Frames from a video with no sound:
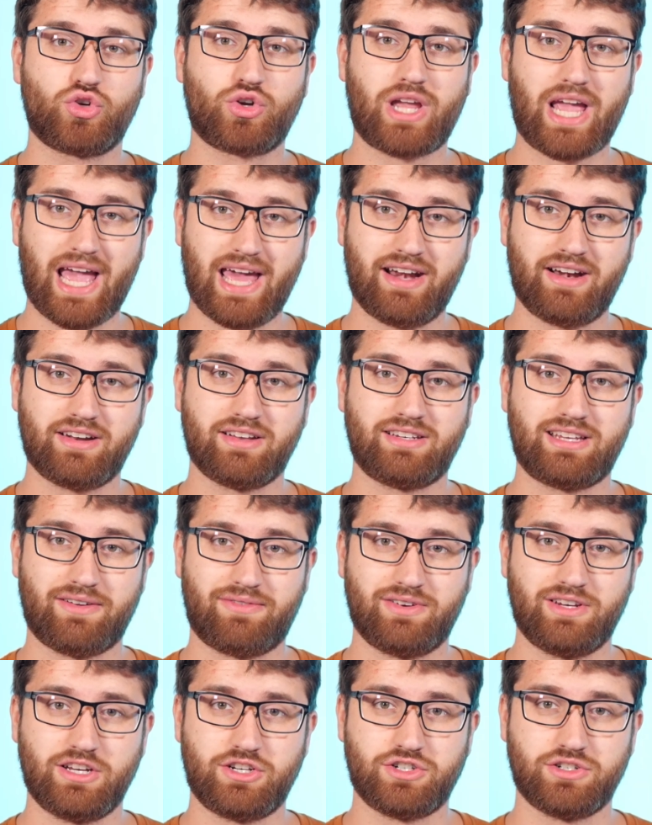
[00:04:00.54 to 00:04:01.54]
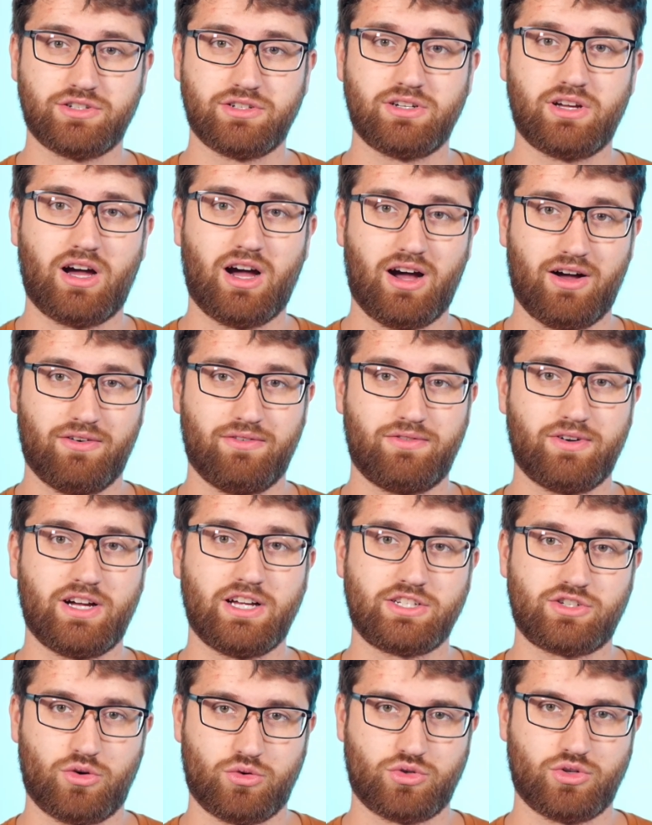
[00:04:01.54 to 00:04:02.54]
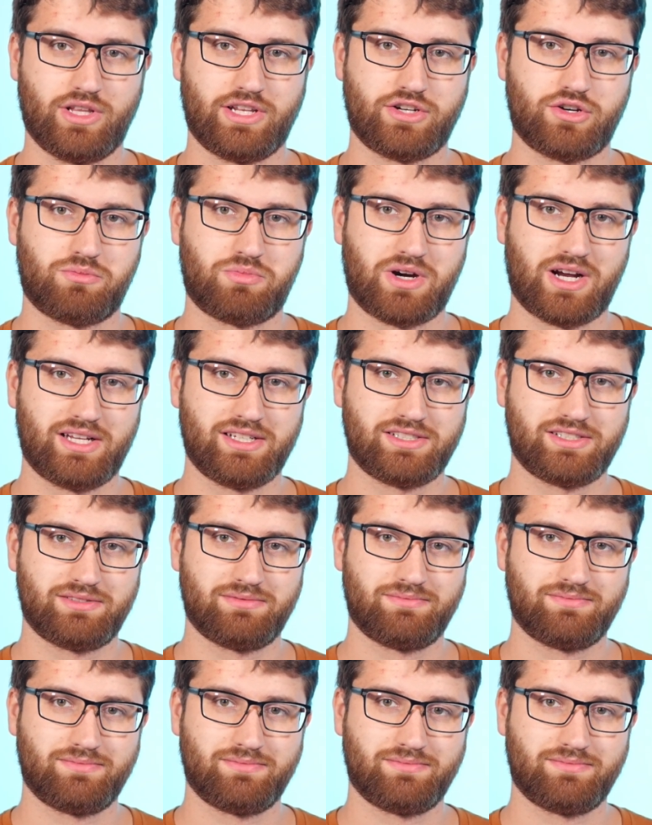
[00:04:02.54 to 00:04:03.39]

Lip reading: Canada definition of a social enterprise.